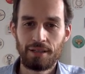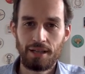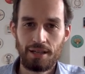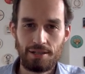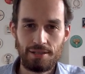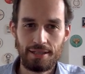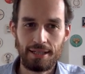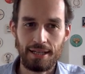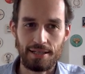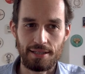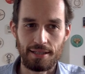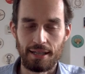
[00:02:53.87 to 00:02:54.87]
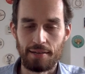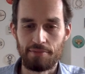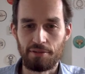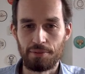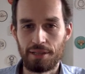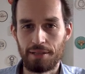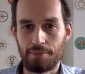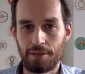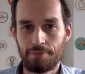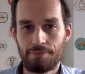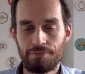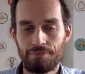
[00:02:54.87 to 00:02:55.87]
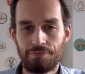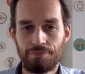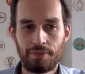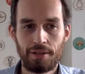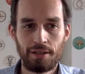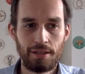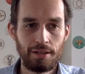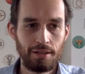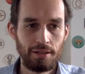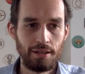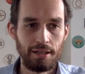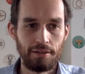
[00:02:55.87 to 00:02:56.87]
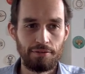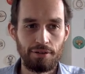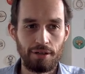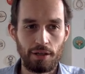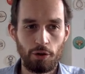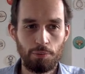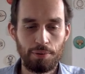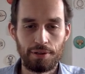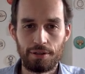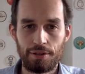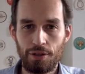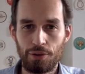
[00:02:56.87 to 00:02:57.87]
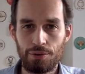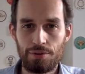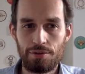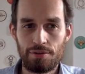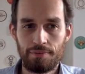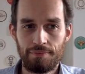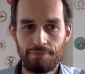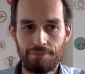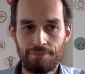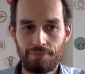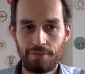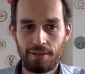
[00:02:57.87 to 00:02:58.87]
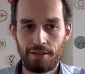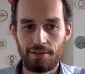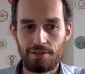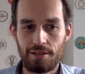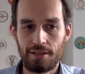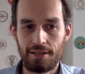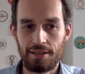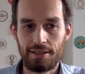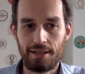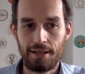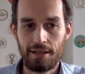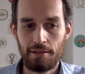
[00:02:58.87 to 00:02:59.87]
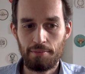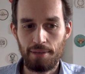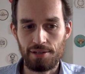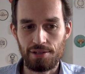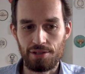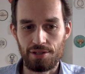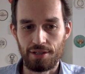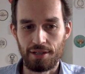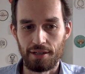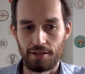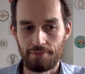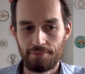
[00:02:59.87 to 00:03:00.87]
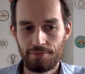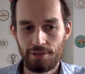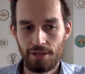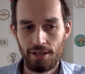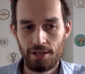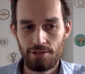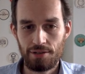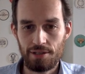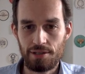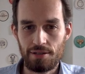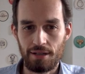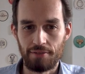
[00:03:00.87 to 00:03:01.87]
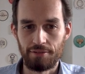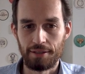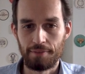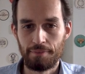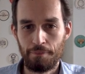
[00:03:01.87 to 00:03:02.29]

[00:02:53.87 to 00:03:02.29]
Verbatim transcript: Here's the task that came from the email. And if I open the notes, I'll see that the entire message is in here. So this is lovely.